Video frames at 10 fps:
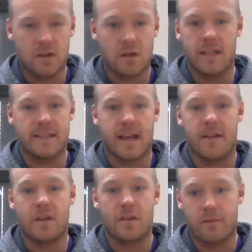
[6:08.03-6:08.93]
So let's say
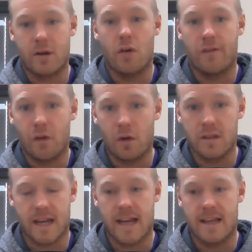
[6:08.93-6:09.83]
after 3 or 4
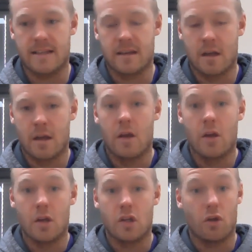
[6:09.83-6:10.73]
sets,
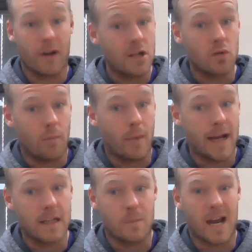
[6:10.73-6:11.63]
your actual
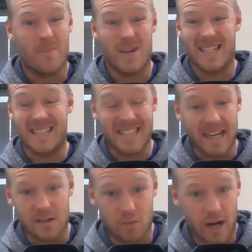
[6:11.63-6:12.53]
max might be
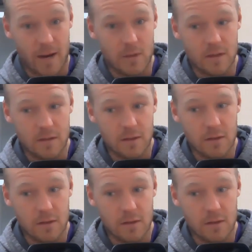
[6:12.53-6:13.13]
6 reps.